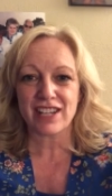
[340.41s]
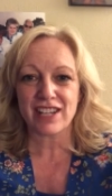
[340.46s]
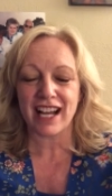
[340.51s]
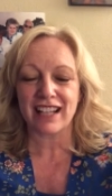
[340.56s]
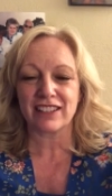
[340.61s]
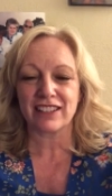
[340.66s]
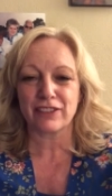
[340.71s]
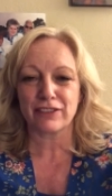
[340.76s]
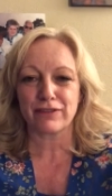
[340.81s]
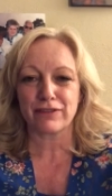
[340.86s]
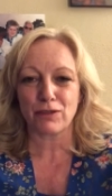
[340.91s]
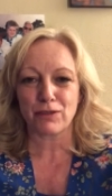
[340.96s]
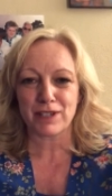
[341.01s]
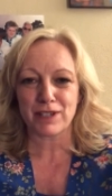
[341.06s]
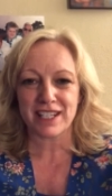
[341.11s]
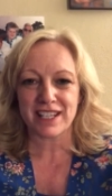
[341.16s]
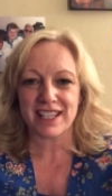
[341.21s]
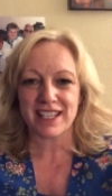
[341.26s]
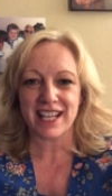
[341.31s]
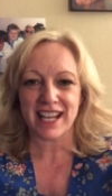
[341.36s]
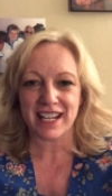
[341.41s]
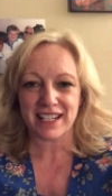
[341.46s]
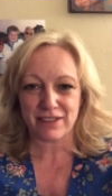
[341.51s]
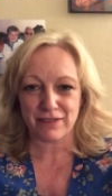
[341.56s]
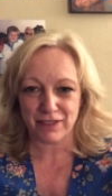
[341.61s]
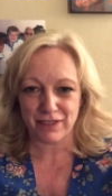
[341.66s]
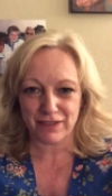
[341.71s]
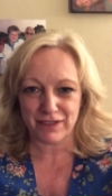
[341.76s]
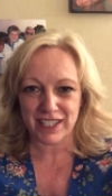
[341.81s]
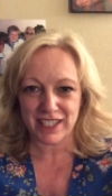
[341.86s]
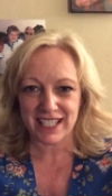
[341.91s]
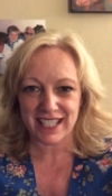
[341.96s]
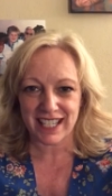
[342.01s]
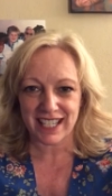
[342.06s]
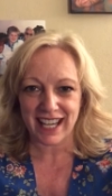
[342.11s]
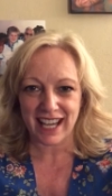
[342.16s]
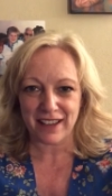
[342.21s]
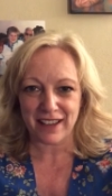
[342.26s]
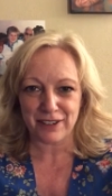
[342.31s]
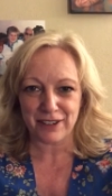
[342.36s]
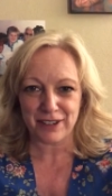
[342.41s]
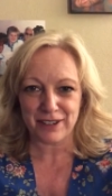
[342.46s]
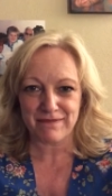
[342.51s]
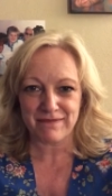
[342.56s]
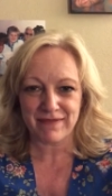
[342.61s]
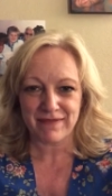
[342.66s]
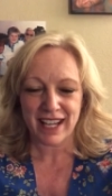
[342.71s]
I look forward to the next 50 together.